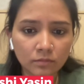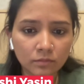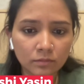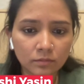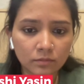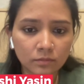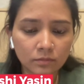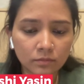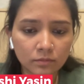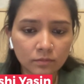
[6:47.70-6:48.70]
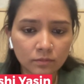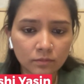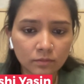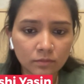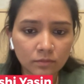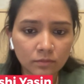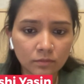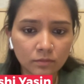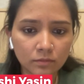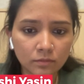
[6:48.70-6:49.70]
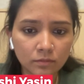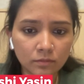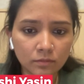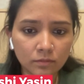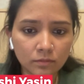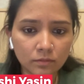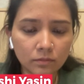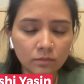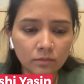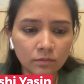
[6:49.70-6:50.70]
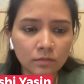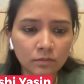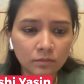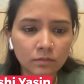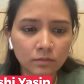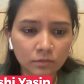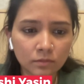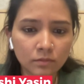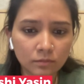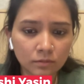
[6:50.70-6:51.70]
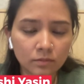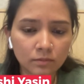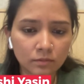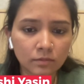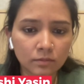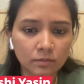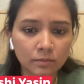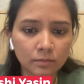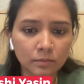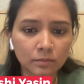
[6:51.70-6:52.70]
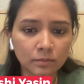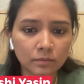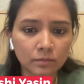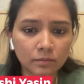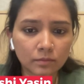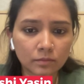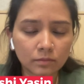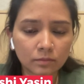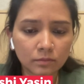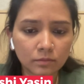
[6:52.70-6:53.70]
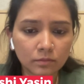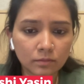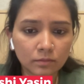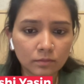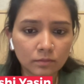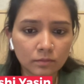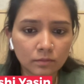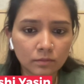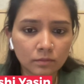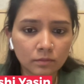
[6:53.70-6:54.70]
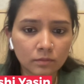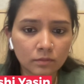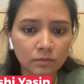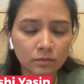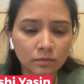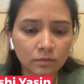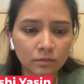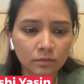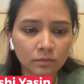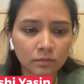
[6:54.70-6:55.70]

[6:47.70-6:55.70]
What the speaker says: (not speaking)